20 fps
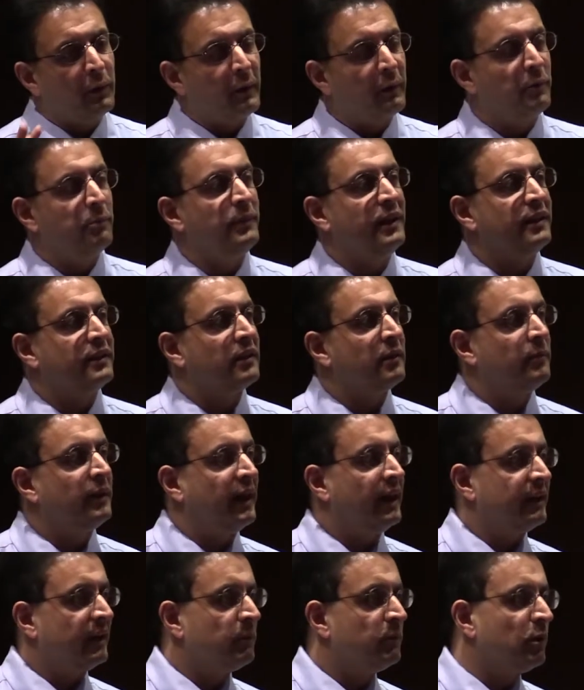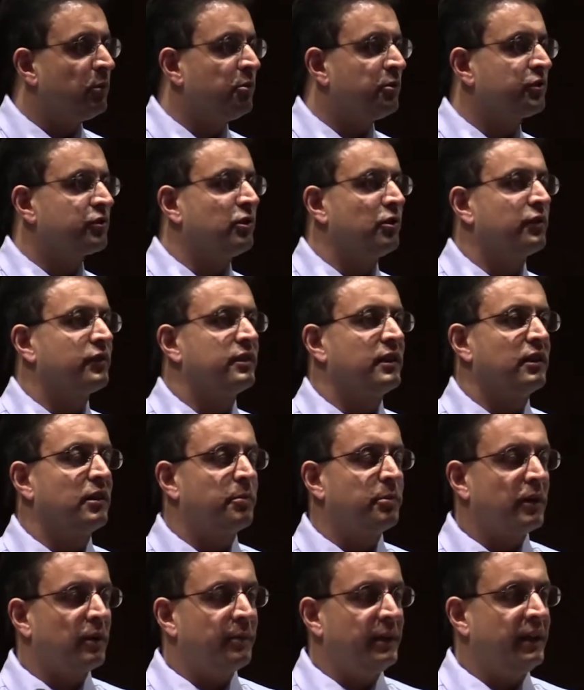We would meet them at the mobile stroke center,
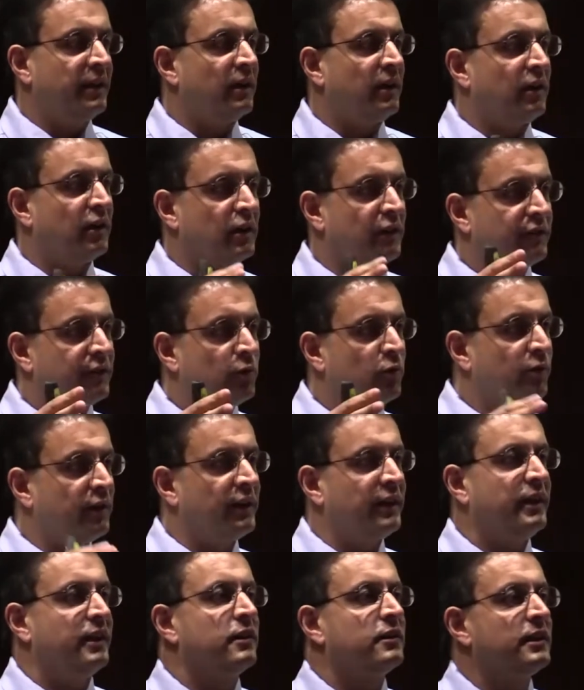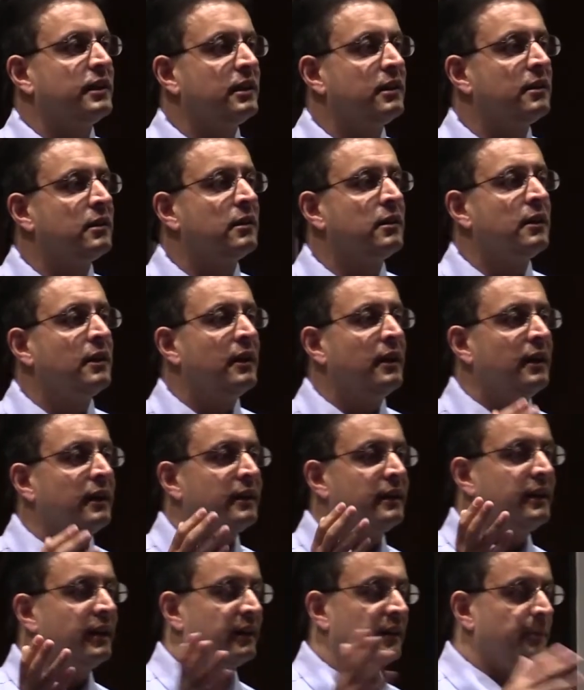probably at Heart of Florida area,
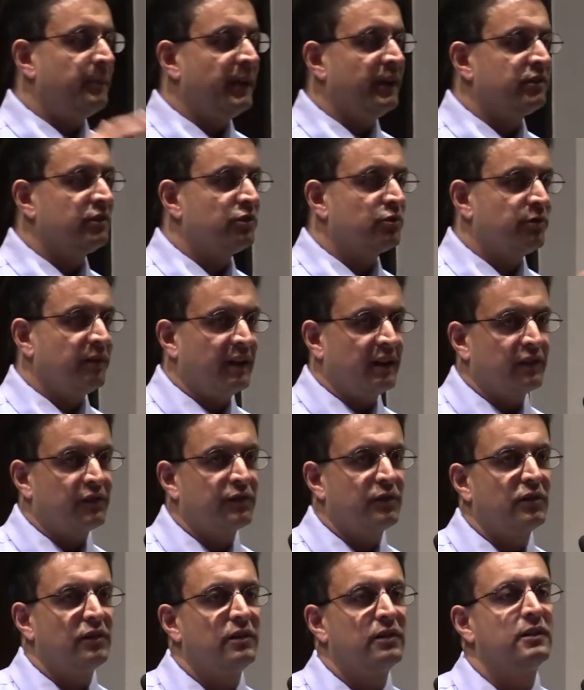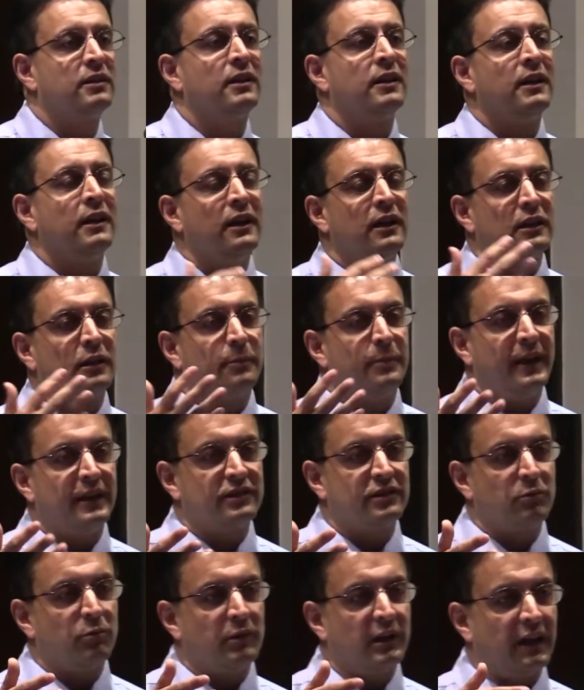get the patient transferred. The
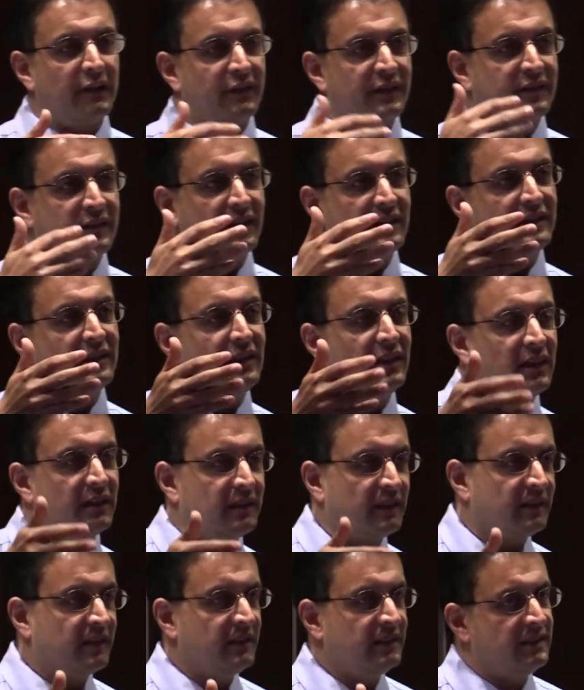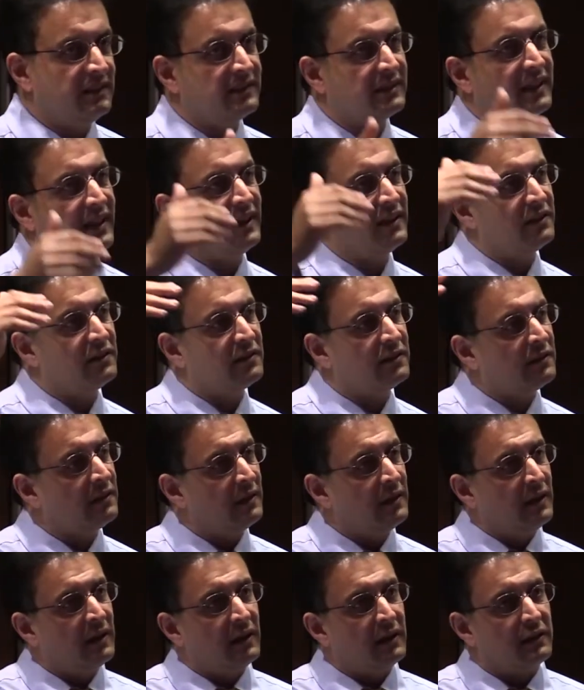patient will have a CT and the CT scanner.
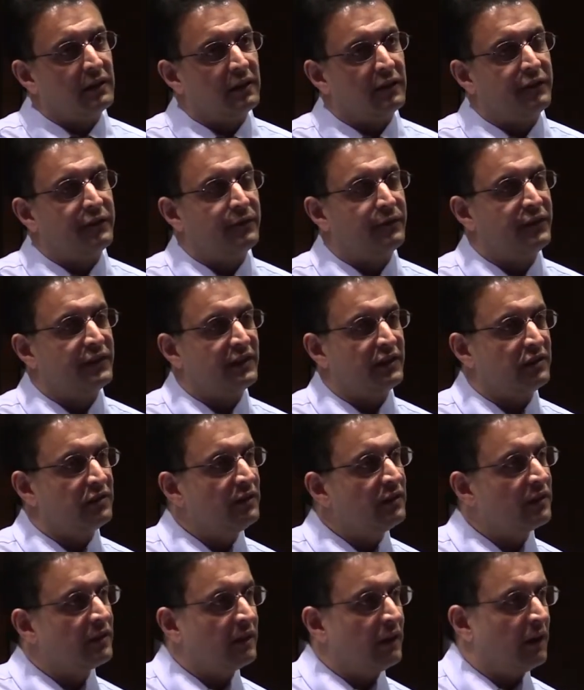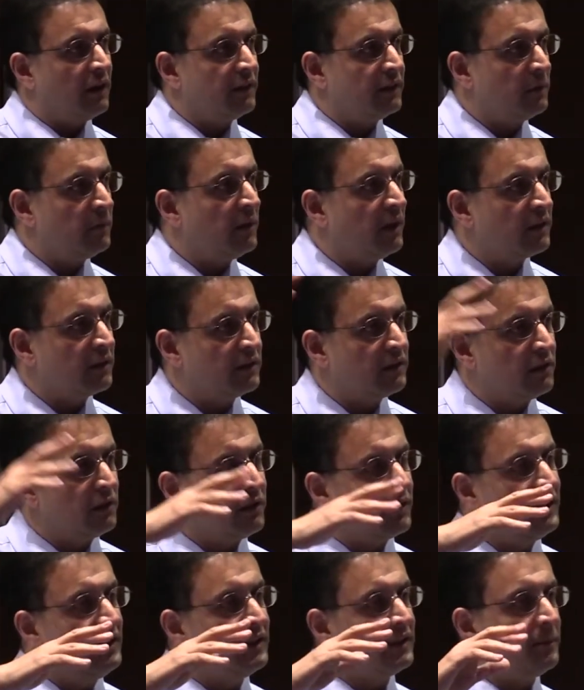The physicians on the monitor
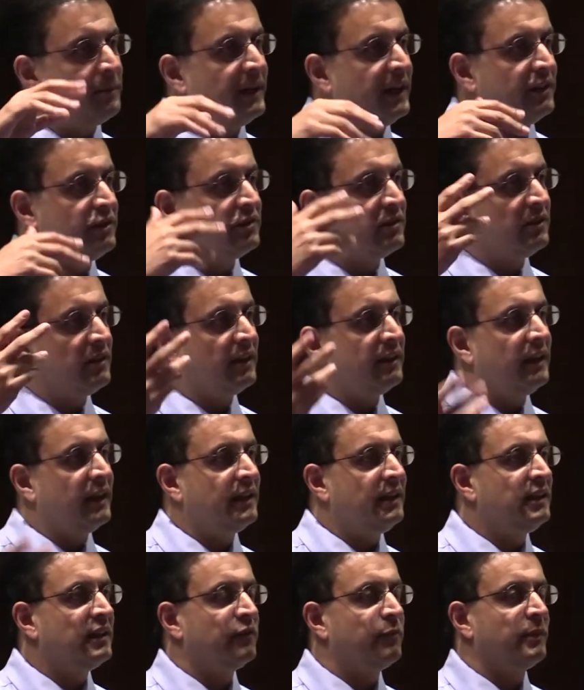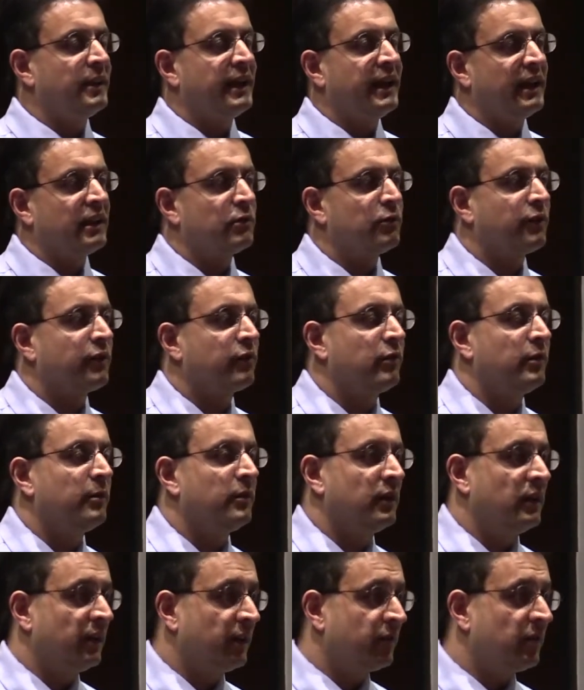looking at the patient, and they can give mechanical
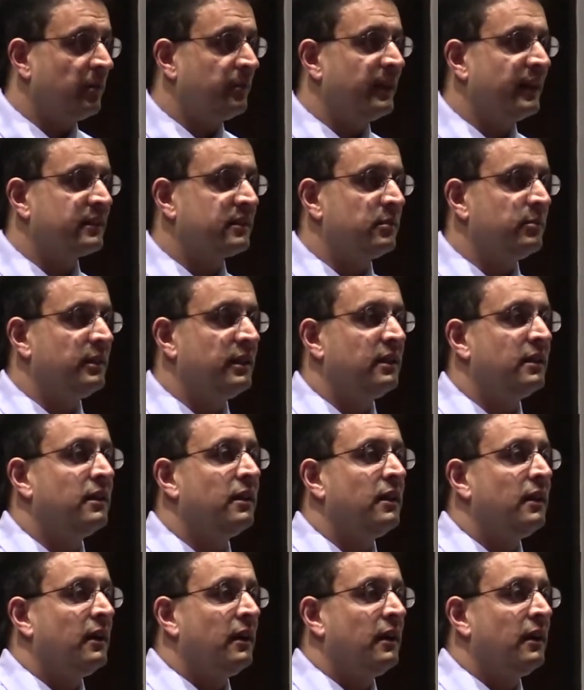thrombectomy.